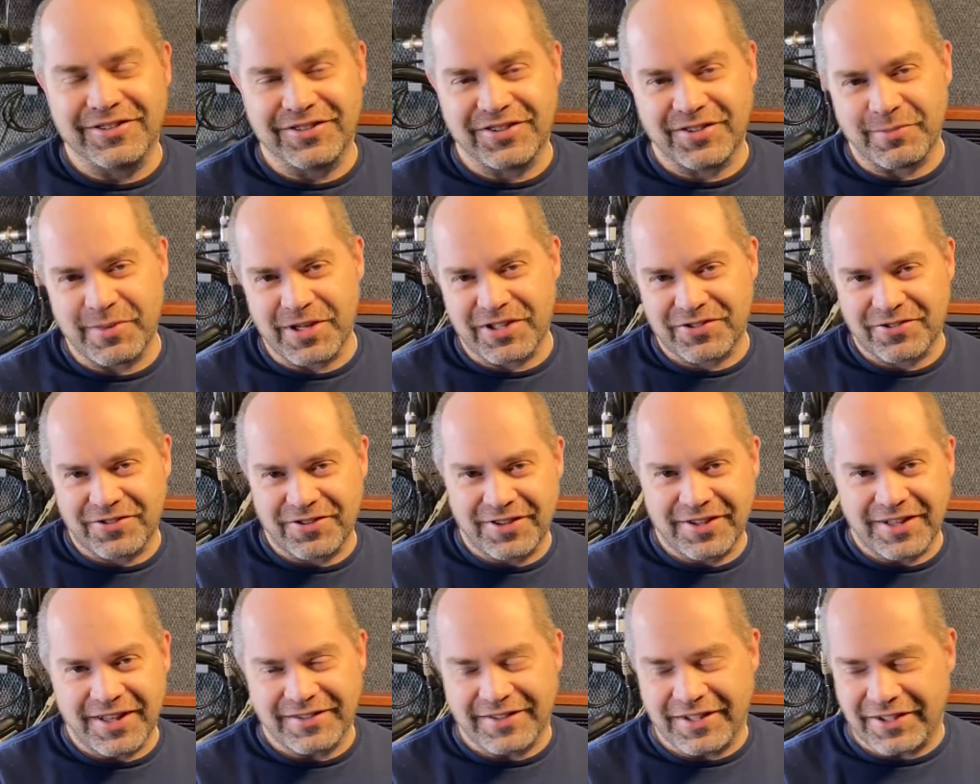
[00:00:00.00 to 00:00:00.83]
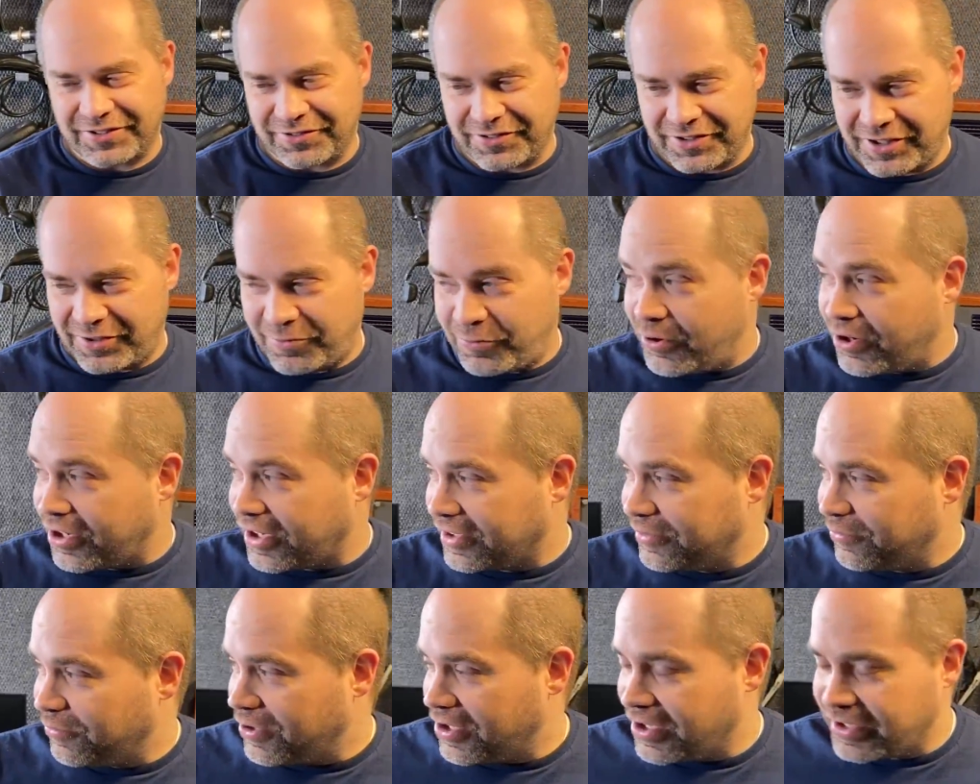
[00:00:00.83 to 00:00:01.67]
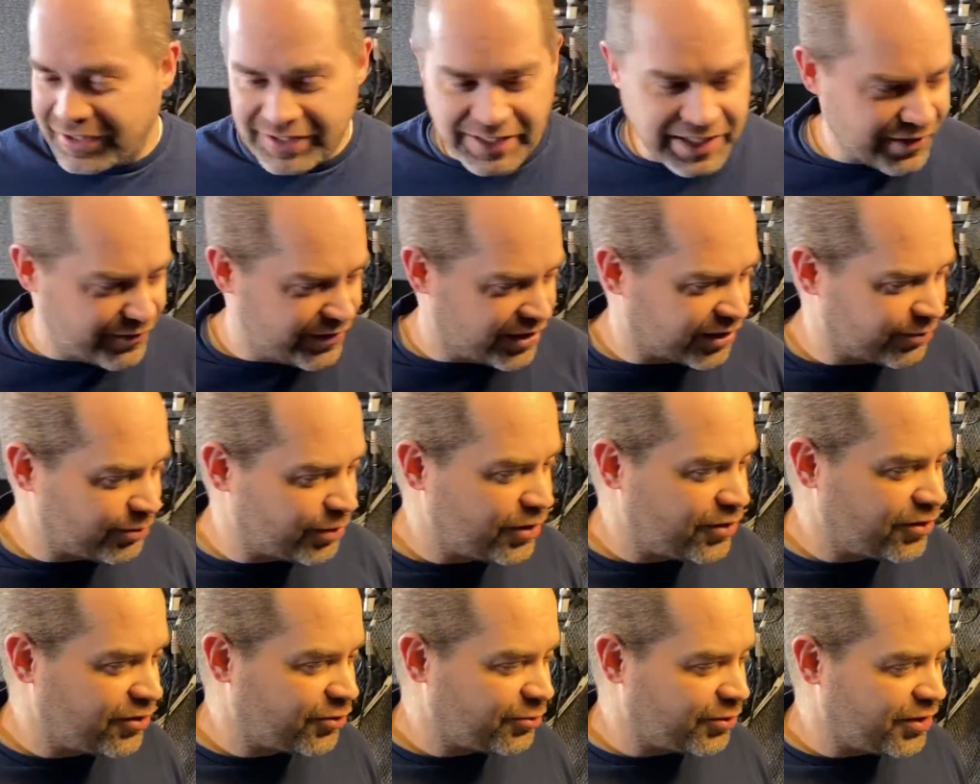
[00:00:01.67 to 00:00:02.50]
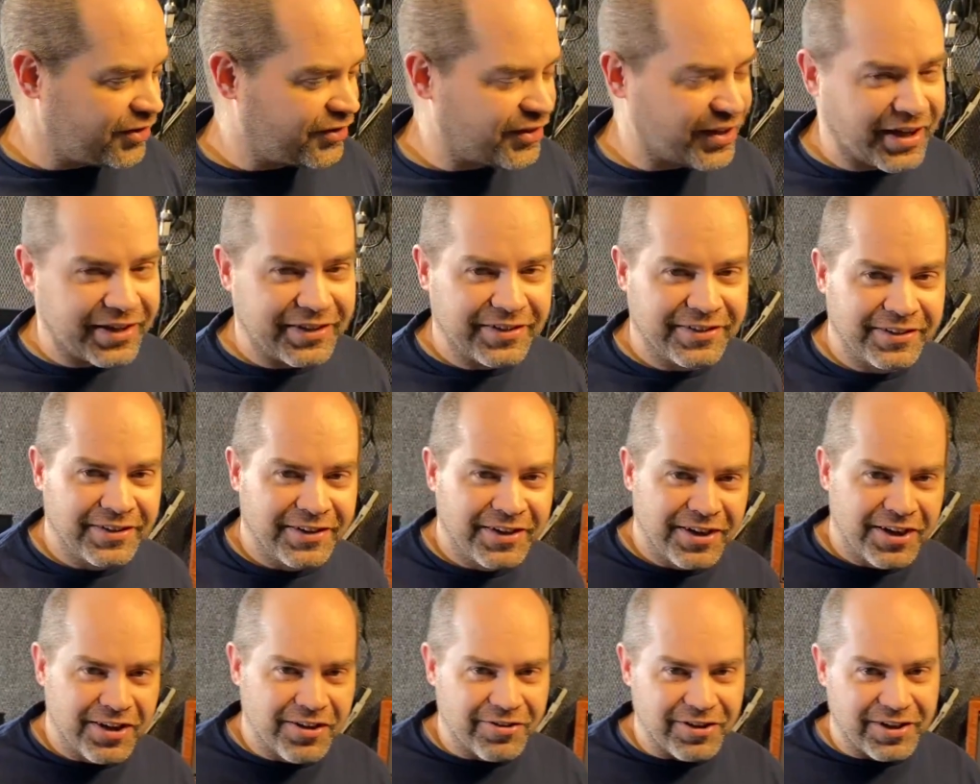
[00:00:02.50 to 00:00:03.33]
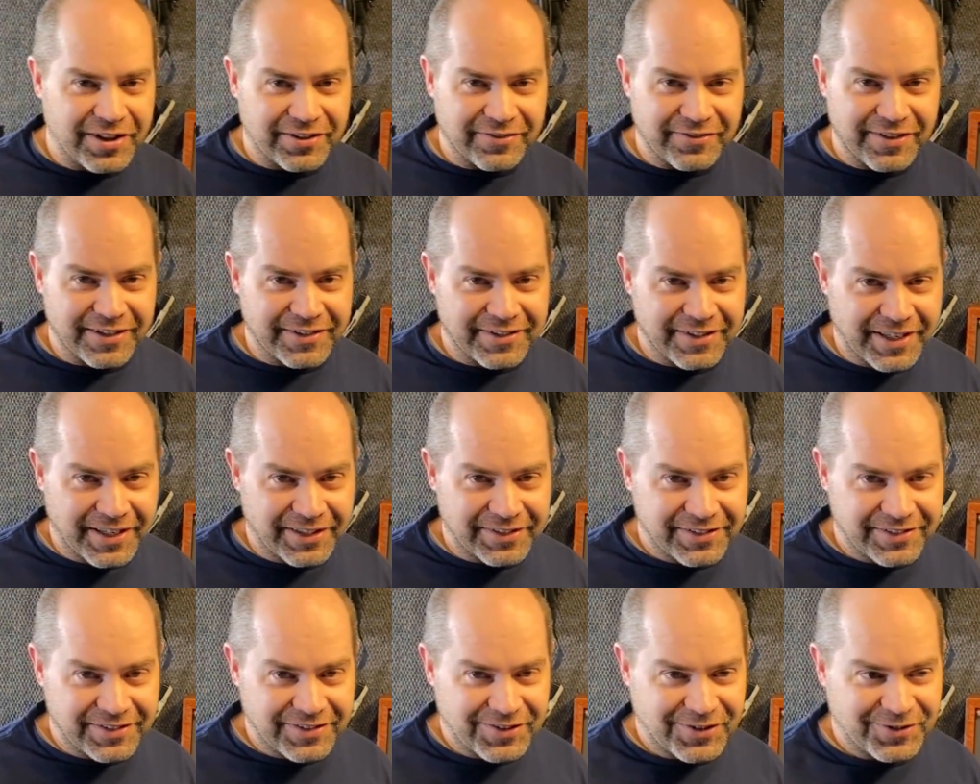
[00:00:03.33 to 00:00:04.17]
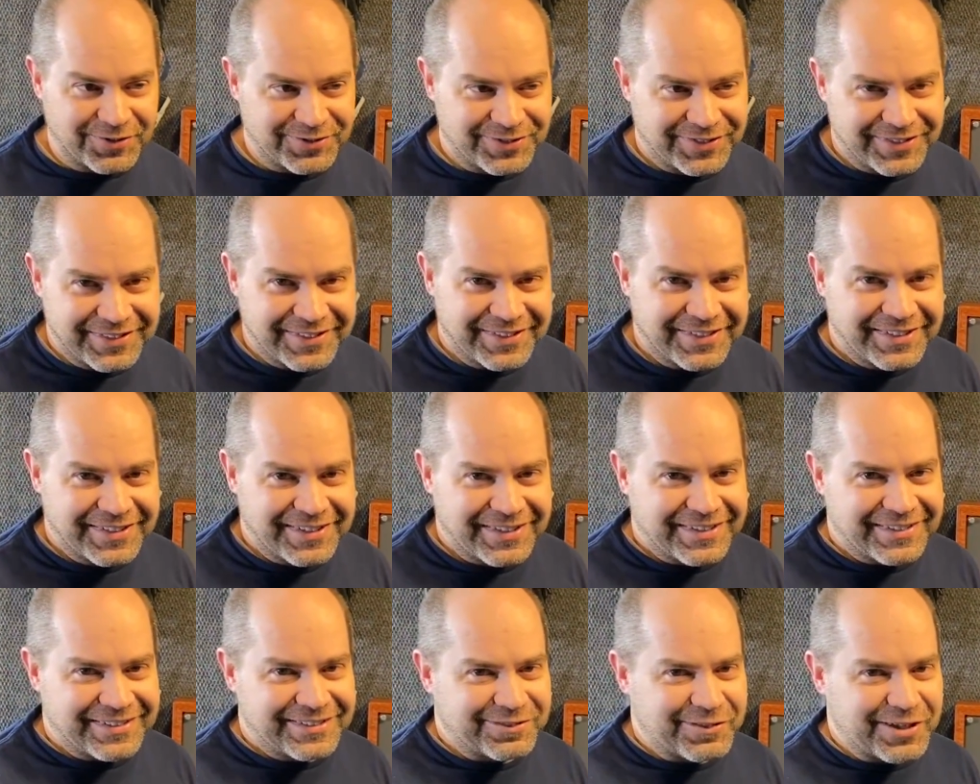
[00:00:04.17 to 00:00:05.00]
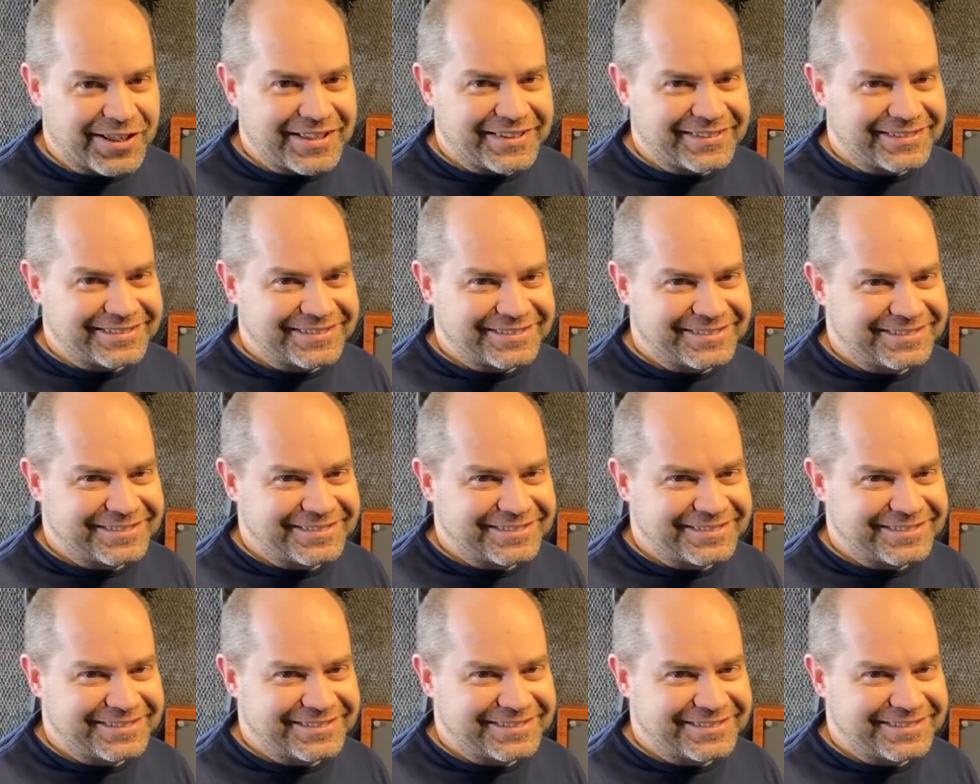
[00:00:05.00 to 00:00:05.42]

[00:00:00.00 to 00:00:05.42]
and just make sure that that's actually going to work and we're not going to have any computers reset or anything like that. So ready?